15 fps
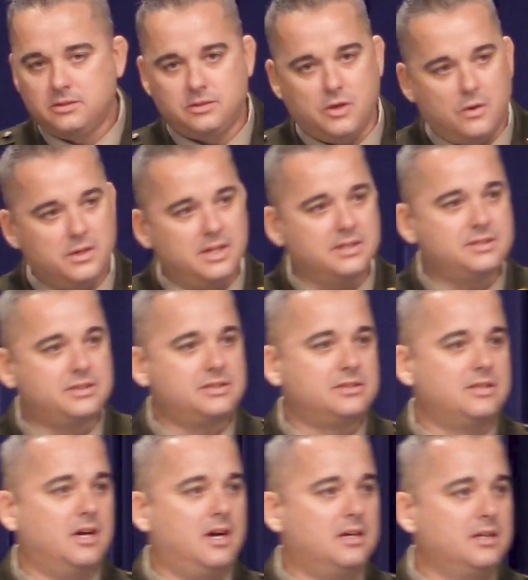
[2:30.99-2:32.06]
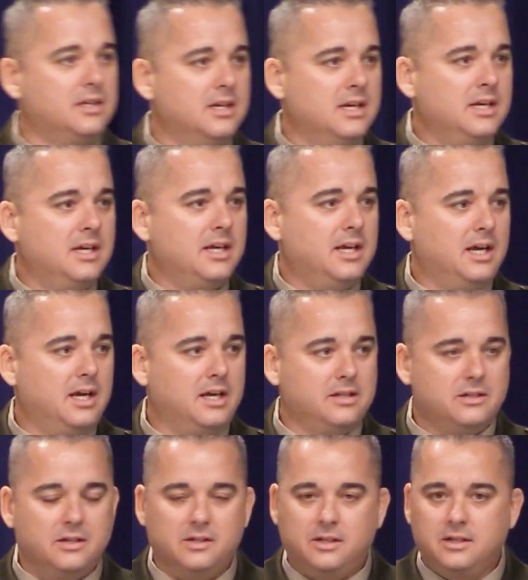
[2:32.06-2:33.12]
Don't get stuck
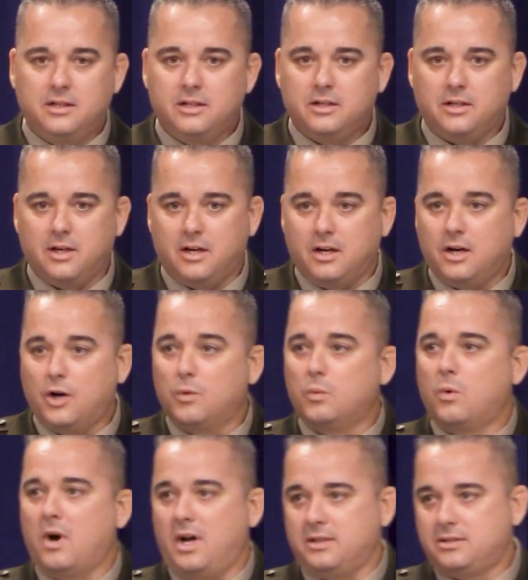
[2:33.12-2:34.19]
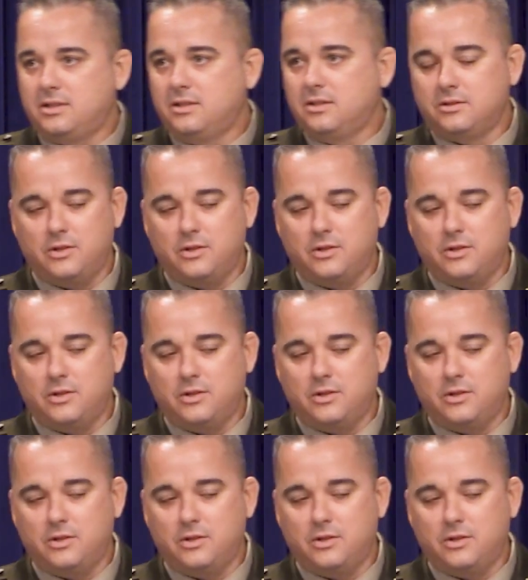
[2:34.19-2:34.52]
in a rut.